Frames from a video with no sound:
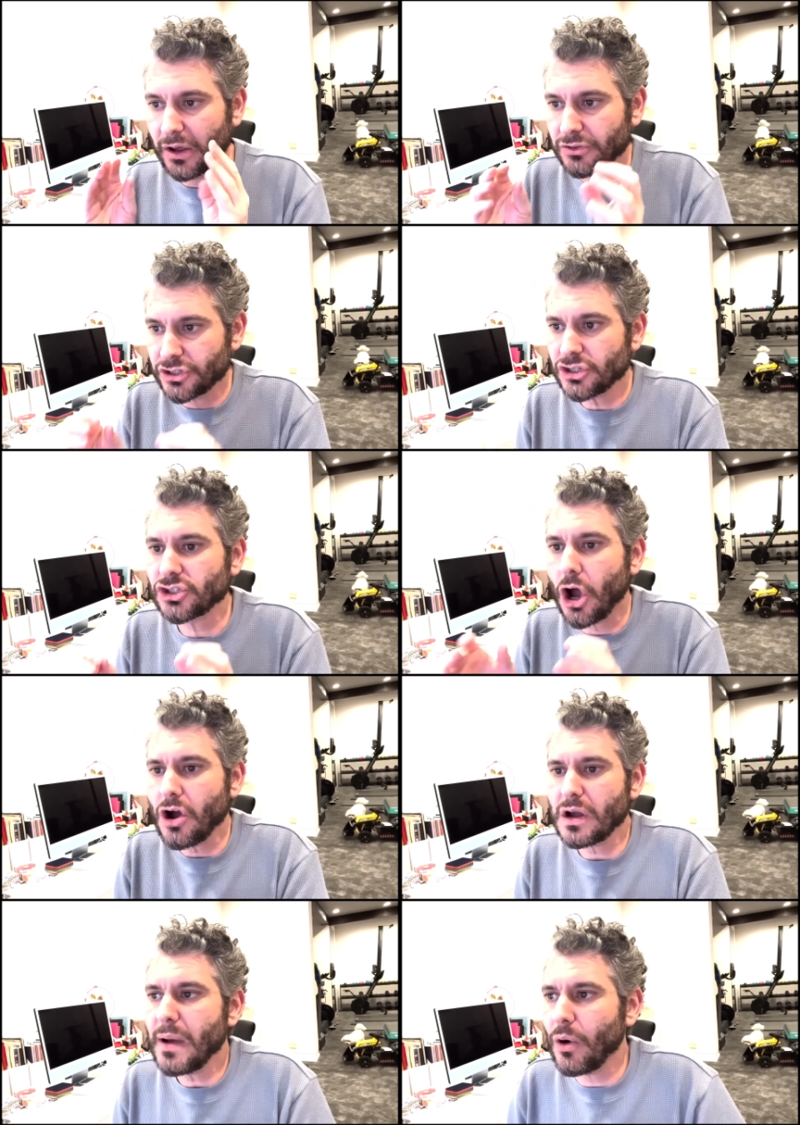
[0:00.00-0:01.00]
Just
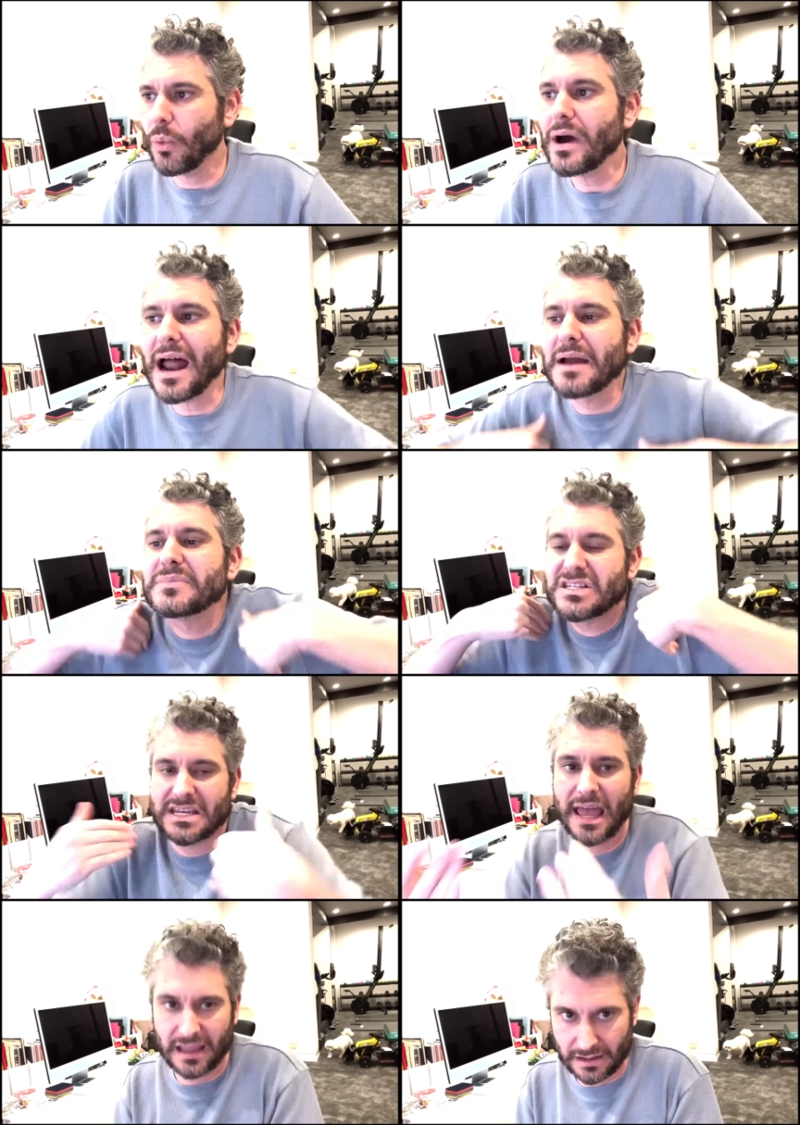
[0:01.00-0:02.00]
talk about what I'm
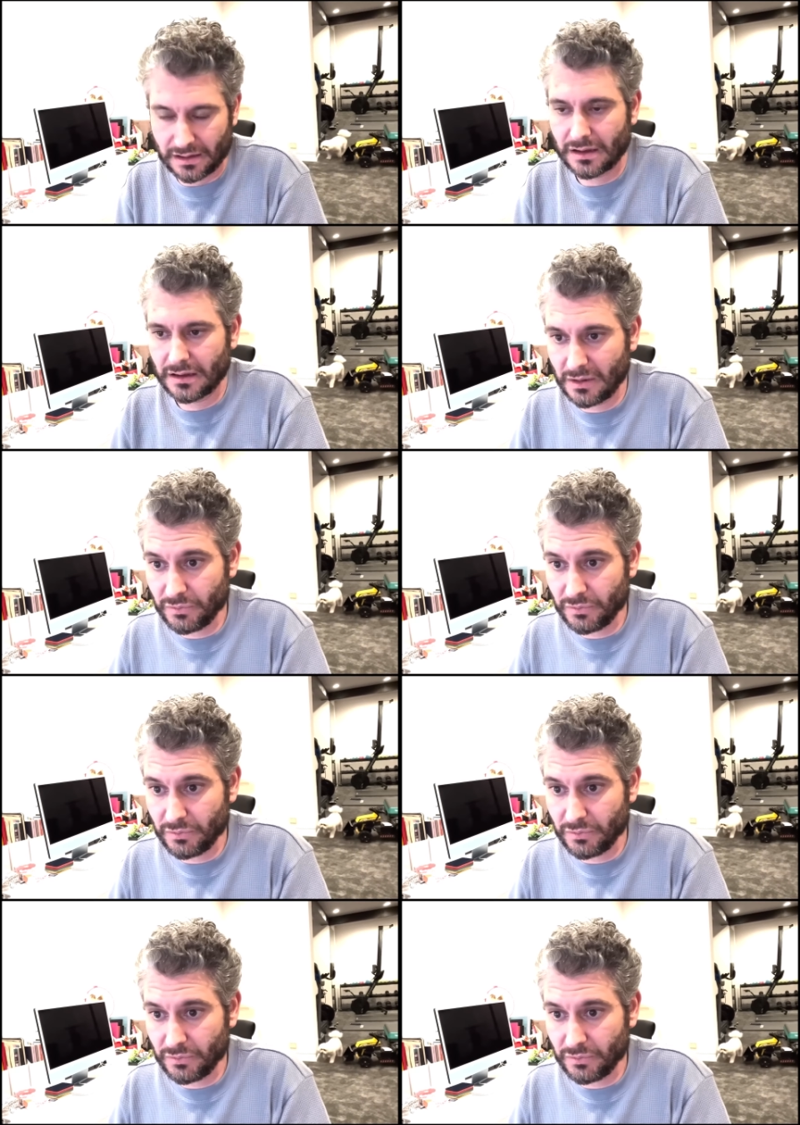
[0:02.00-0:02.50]
saying. Can